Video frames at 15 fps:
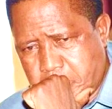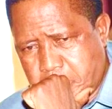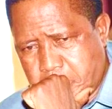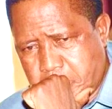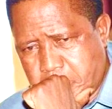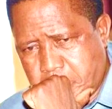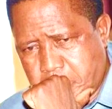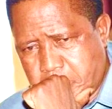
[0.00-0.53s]

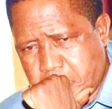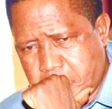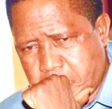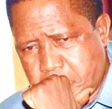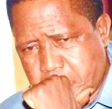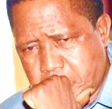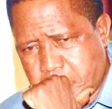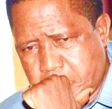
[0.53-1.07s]

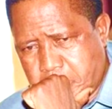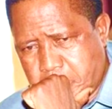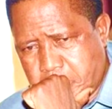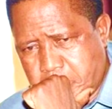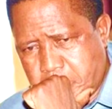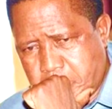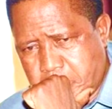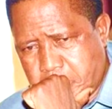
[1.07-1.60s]

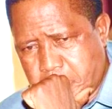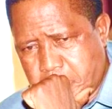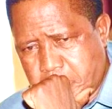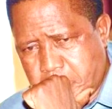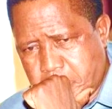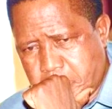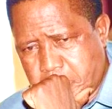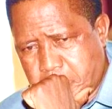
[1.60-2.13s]

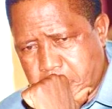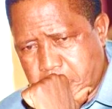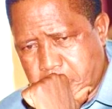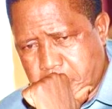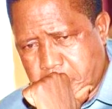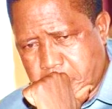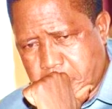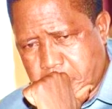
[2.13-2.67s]

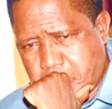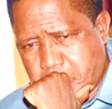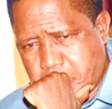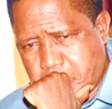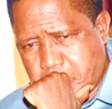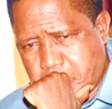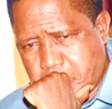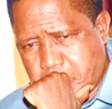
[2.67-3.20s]

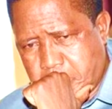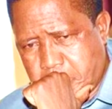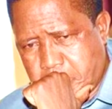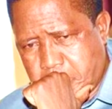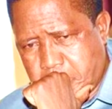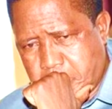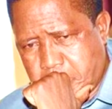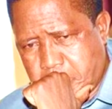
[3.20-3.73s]

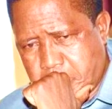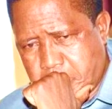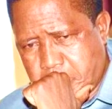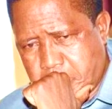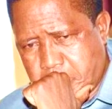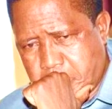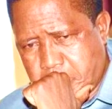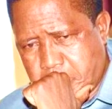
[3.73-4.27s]

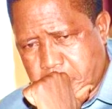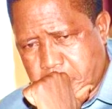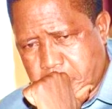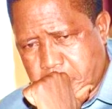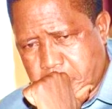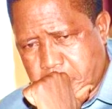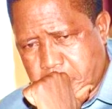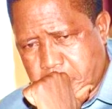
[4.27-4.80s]

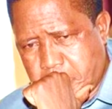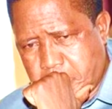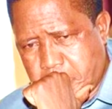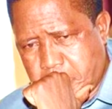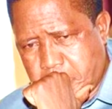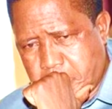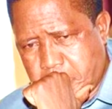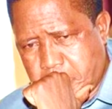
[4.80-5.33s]

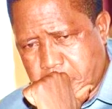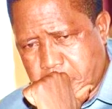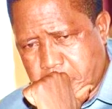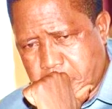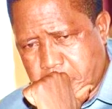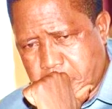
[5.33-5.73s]
[no speech]